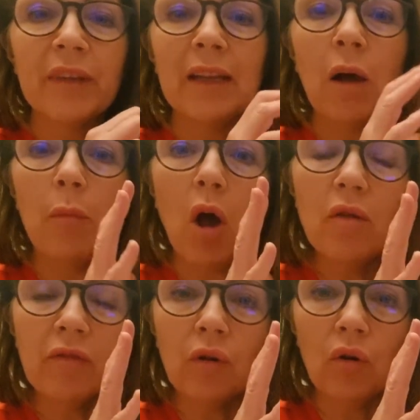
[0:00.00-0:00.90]
Now
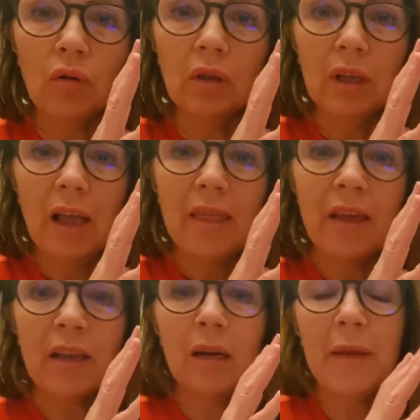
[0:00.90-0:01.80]
overall,
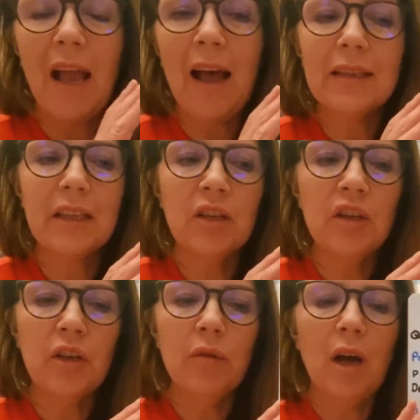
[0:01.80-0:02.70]
they're going to be asking
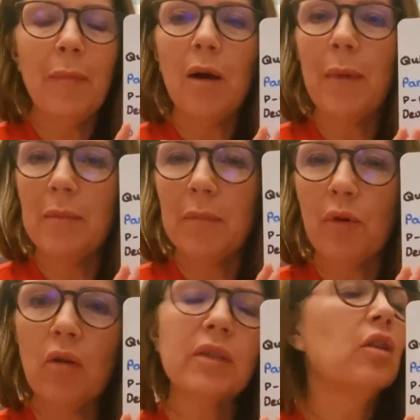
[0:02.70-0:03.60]
you about maybe
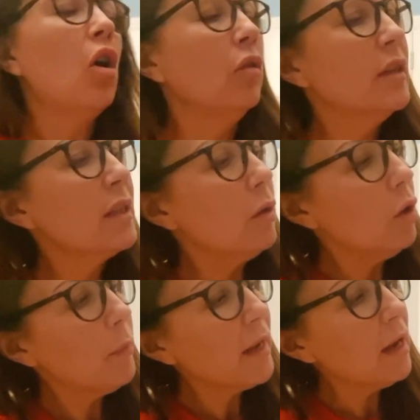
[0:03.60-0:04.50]
pros and cons. So
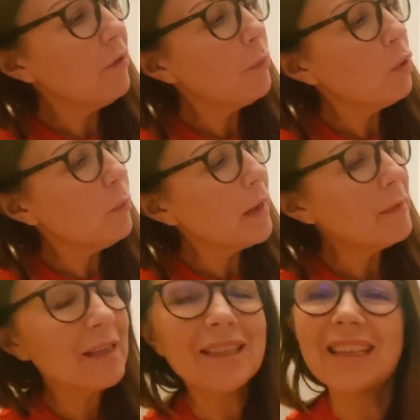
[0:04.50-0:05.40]
up here I've put
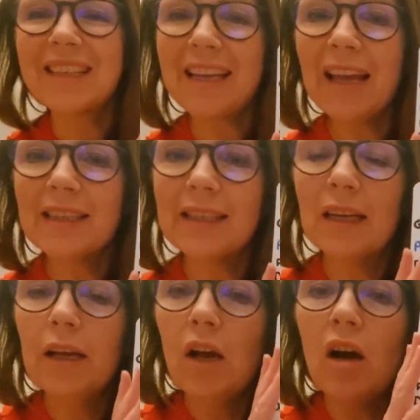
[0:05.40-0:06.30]
maybe the success
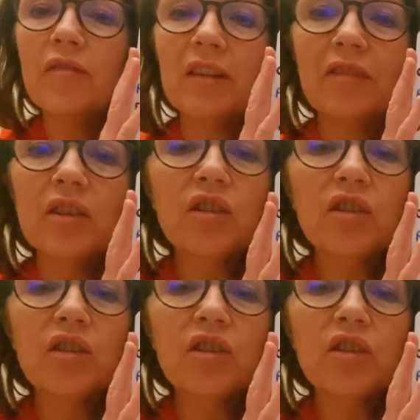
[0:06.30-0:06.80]
of different